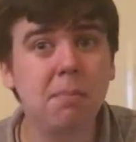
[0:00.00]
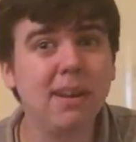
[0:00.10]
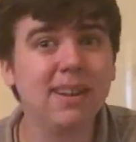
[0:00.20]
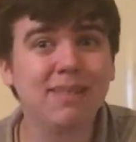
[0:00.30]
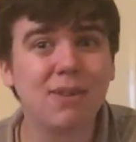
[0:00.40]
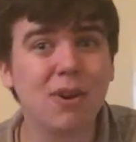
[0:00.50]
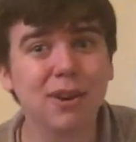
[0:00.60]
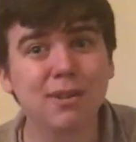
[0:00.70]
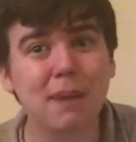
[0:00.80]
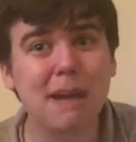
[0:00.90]
But, of
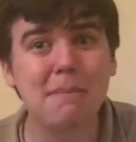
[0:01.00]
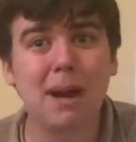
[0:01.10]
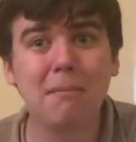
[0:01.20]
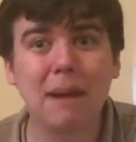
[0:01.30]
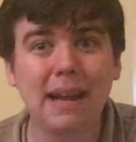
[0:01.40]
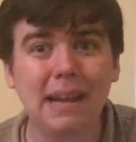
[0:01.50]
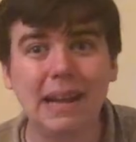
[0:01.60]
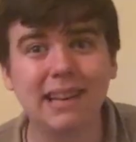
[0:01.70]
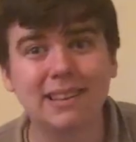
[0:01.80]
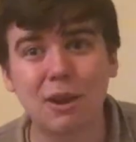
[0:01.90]
course, my mom might
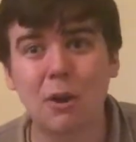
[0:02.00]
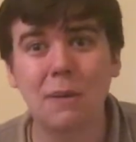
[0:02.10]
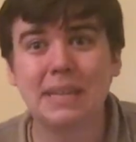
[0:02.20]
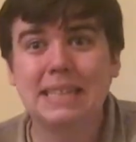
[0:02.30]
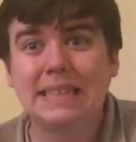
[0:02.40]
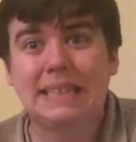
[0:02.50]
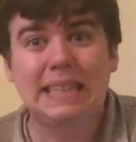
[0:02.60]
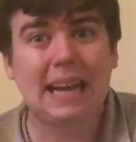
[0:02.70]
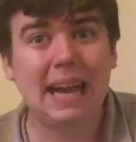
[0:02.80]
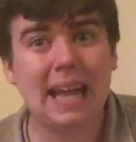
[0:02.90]
need it, so
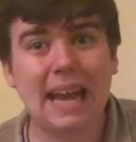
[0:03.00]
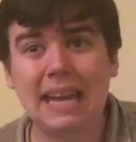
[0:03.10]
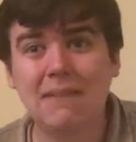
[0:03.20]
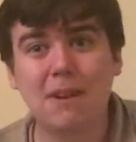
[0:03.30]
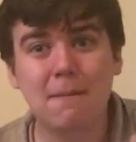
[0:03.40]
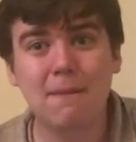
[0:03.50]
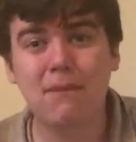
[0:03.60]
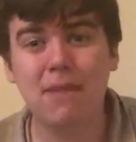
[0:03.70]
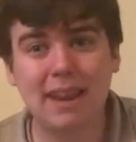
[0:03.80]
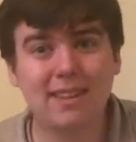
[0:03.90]
I gotta give it up
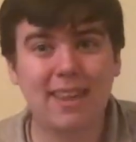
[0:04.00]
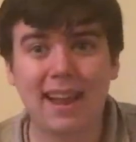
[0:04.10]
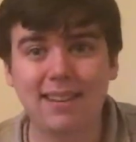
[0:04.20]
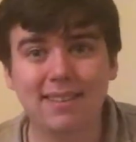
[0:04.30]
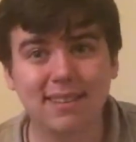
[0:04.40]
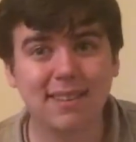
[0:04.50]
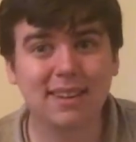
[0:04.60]
if that's the case.